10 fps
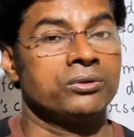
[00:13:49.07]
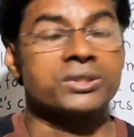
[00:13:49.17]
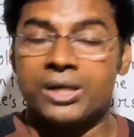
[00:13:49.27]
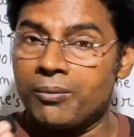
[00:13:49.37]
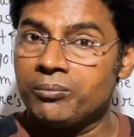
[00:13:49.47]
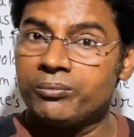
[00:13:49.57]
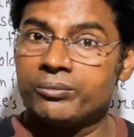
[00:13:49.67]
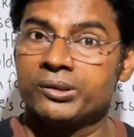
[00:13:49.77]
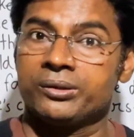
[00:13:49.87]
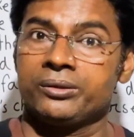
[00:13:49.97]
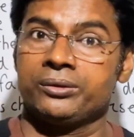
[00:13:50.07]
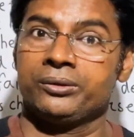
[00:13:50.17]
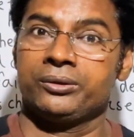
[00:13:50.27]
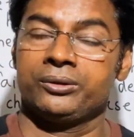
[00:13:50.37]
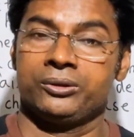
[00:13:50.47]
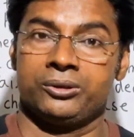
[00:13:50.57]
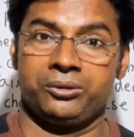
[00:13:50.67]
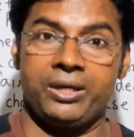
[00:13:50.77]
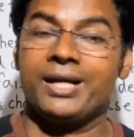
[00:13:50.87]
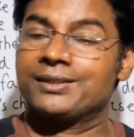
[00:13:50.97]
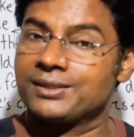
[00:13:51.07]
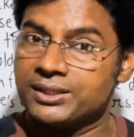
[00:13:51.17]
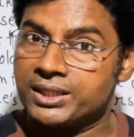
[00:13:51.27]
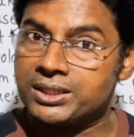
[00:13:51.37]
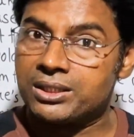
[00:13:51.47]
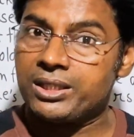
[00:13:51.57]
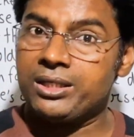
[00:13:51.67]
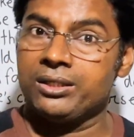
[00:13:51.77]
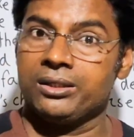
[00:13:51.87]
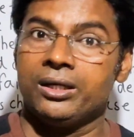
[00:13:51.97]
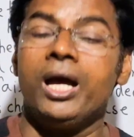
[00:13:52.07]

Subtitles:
Some accidentally,